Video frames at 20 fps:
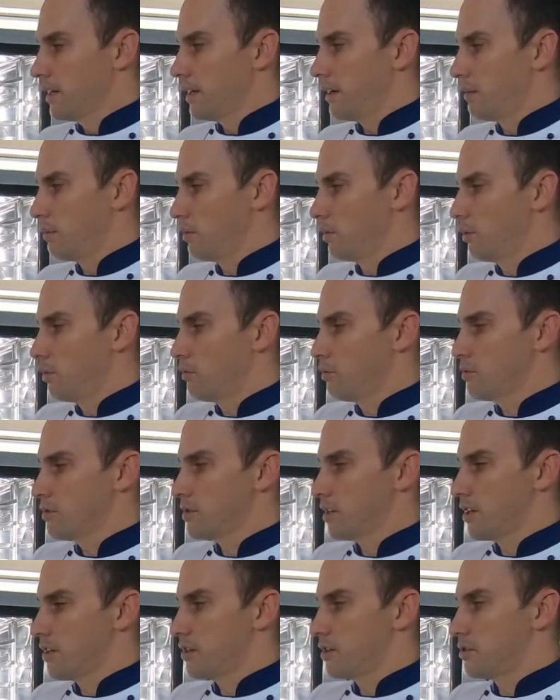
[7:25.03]
It will
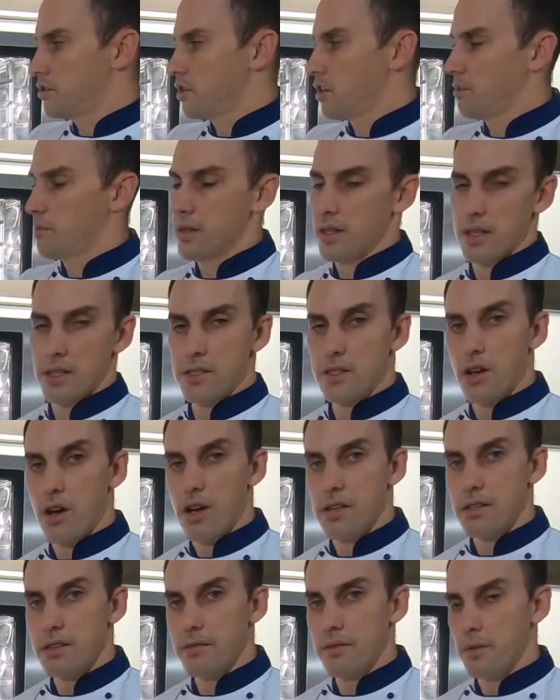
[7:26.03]
also determine the
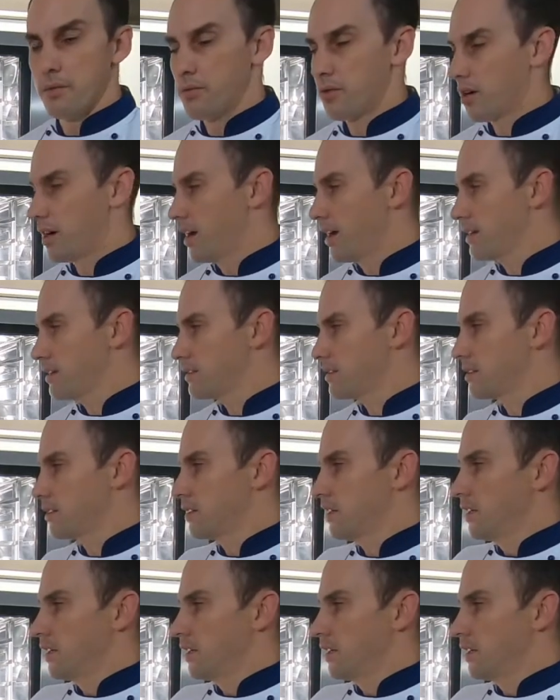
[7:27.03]
size of the products,